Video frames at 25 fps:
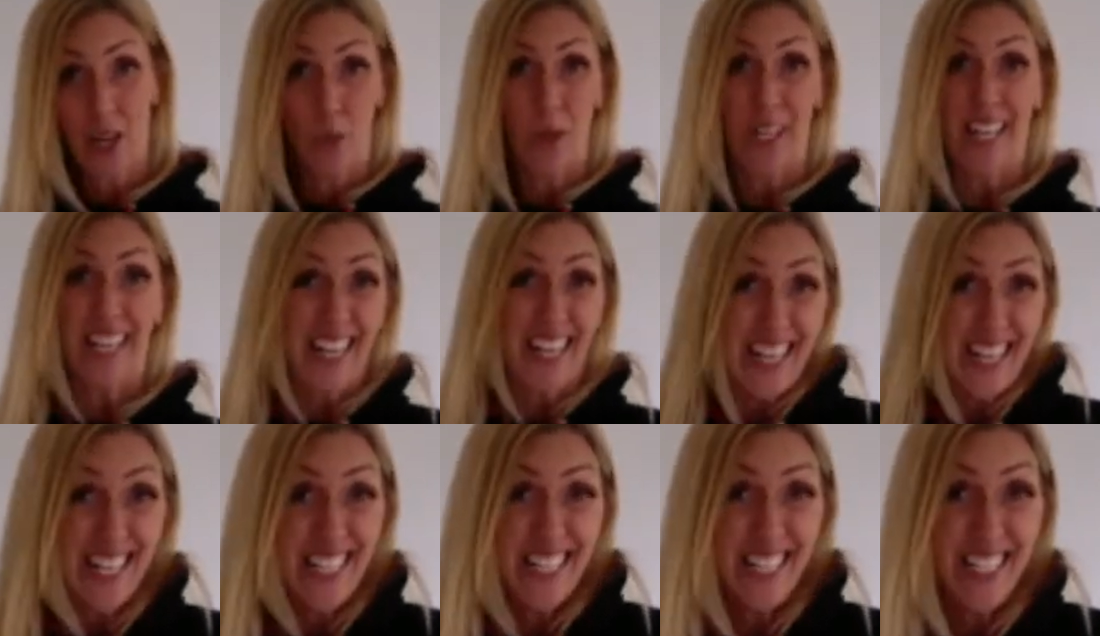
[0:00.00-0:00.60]
Well, it
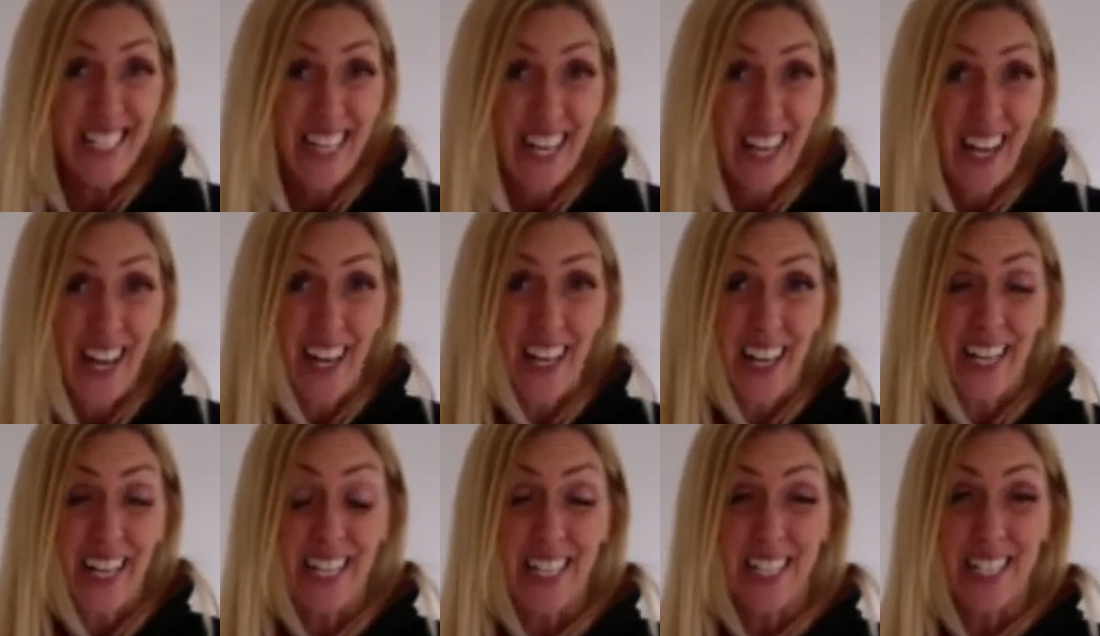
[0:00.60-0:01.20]
is
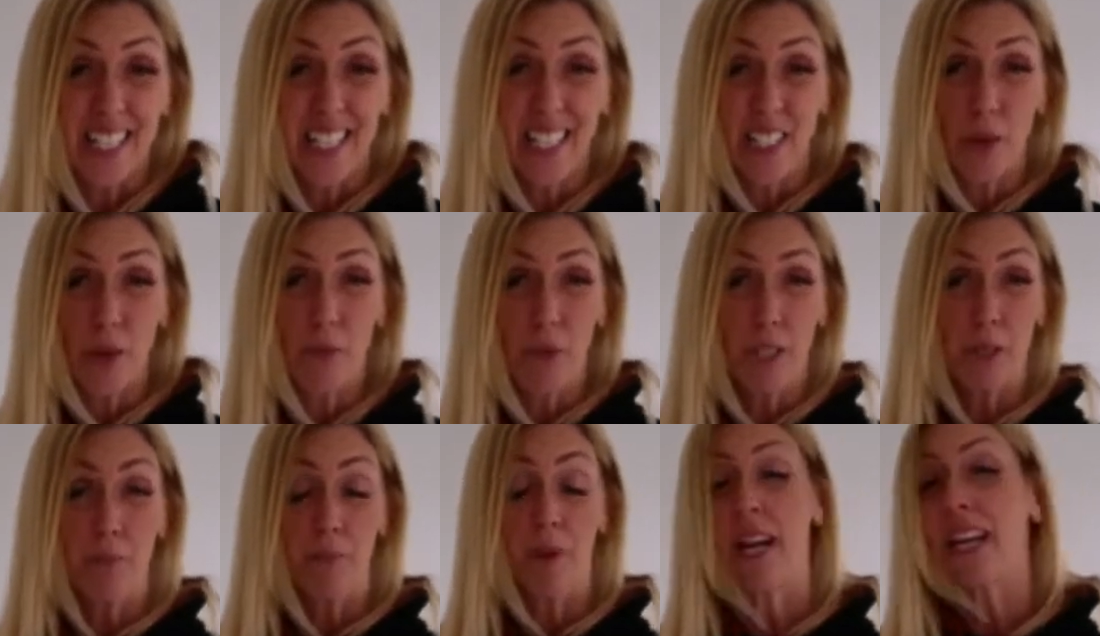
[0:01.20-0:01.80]
in some
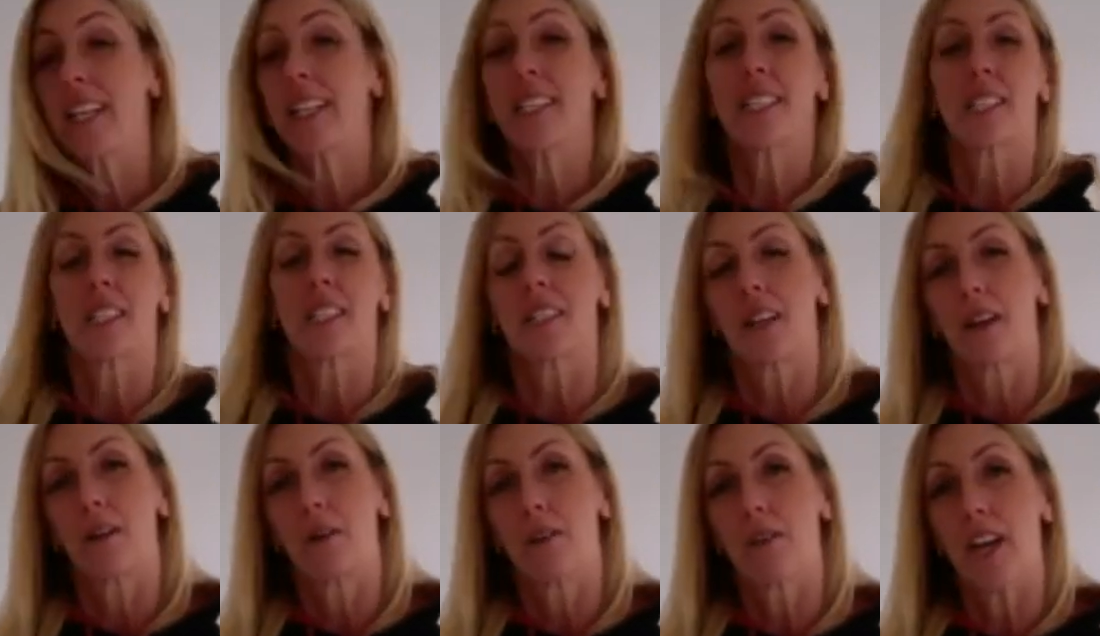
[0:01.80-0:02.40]
respects.
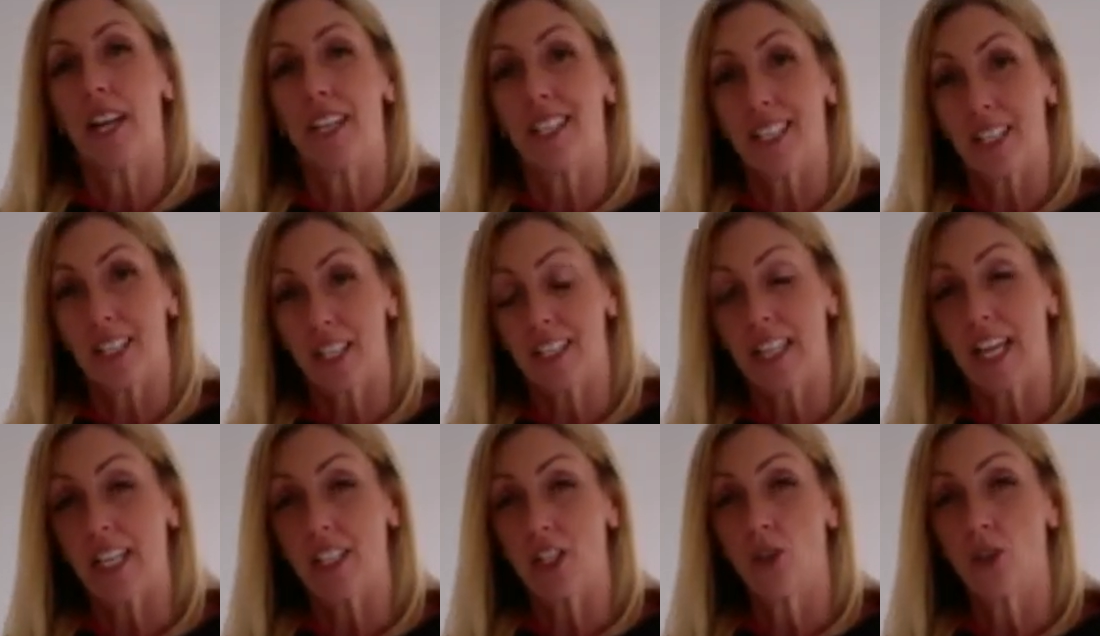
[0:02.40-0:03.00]

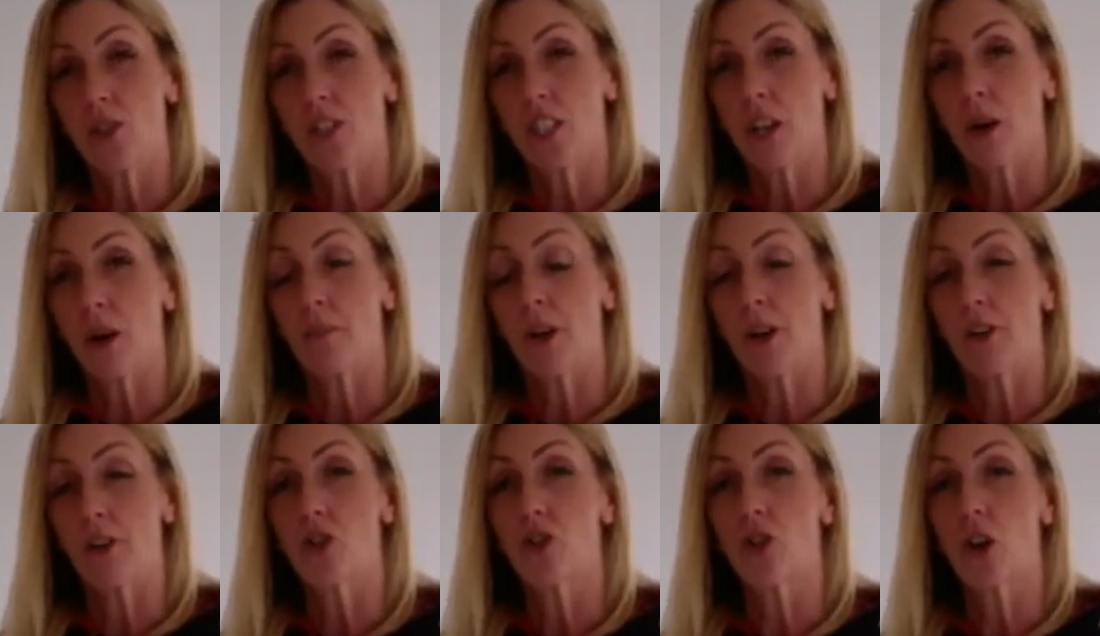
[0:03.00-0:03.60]
They're using up
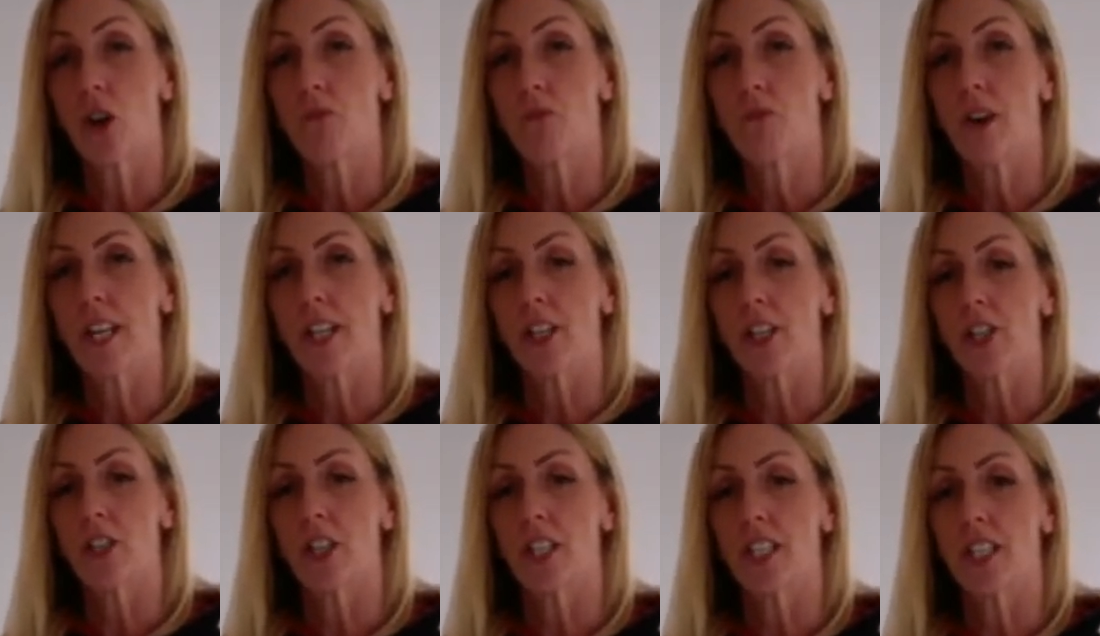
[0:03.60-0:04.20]
those joint
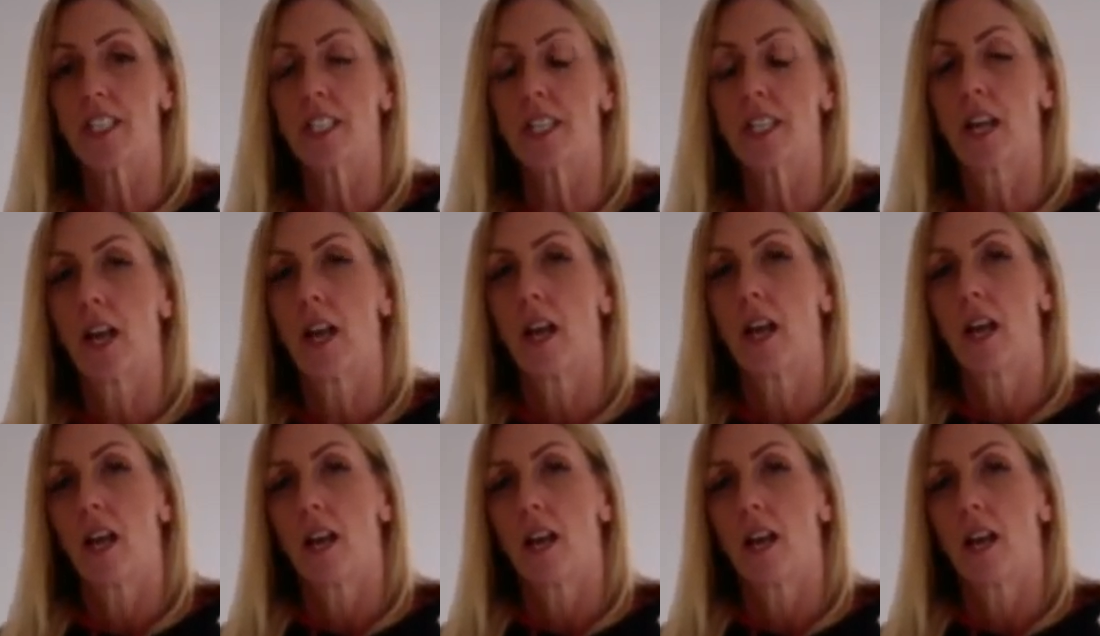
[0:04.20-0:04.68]
ranges.